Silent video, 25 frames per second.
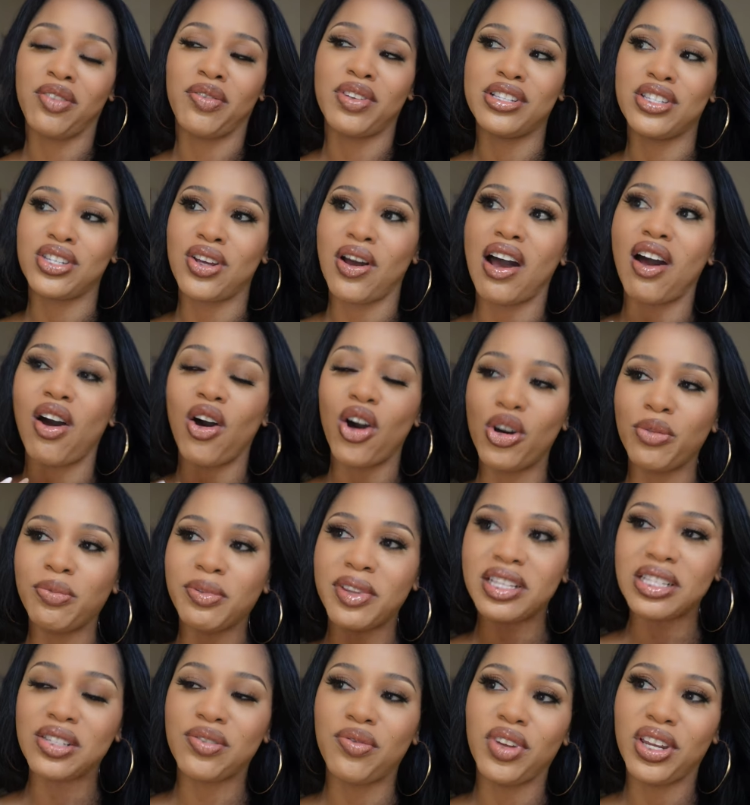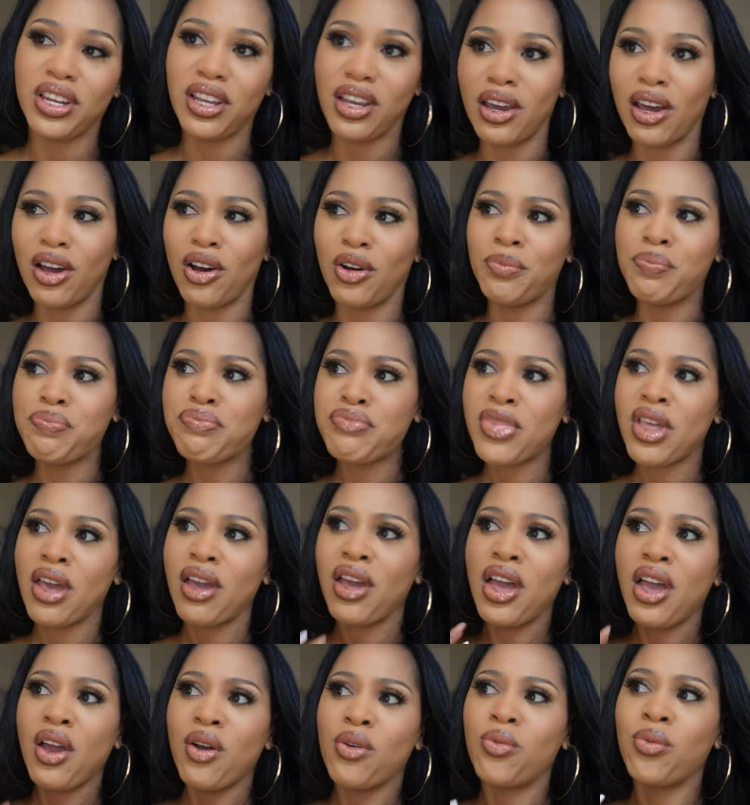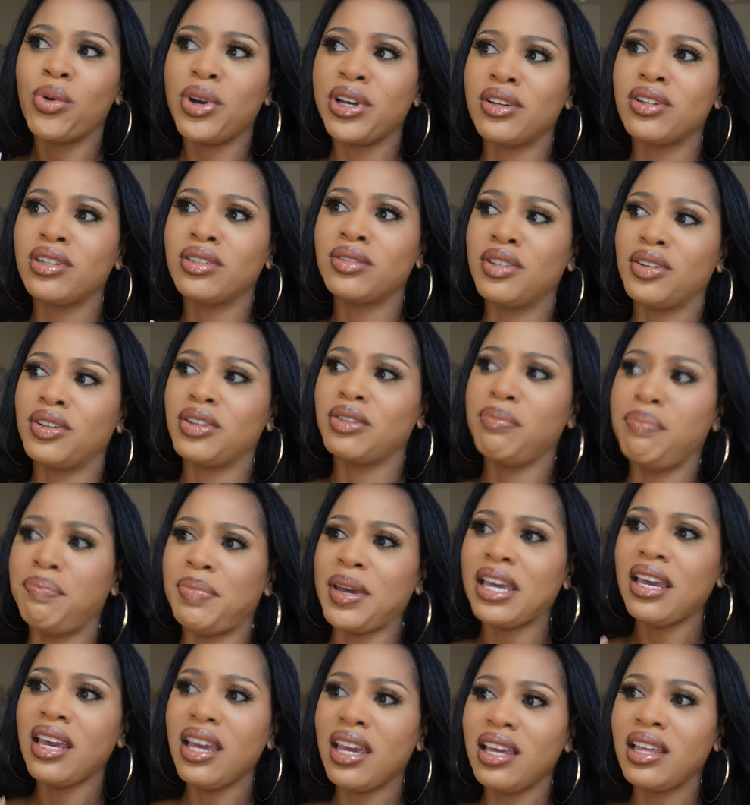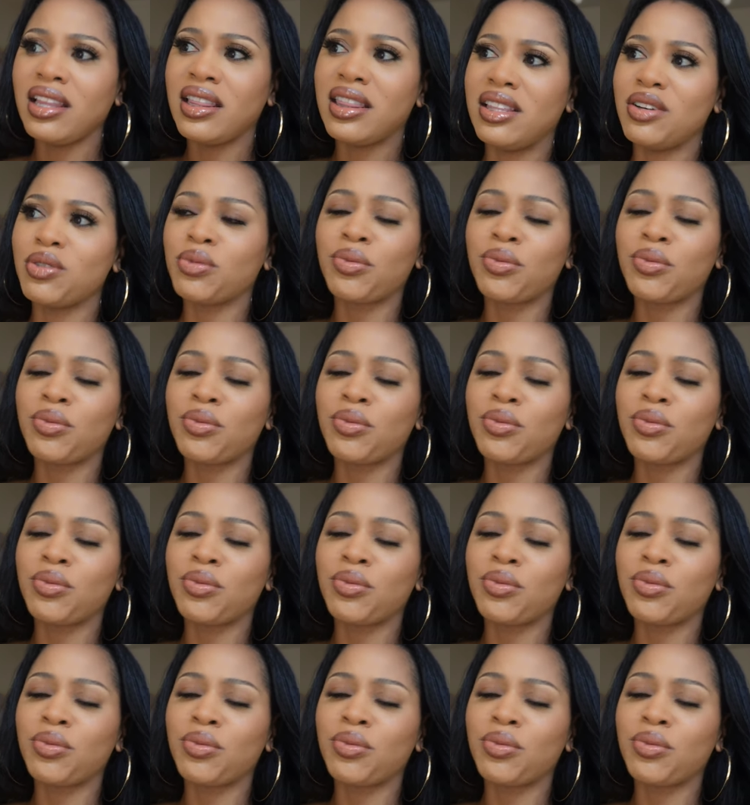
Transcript: And so I hope this video will be the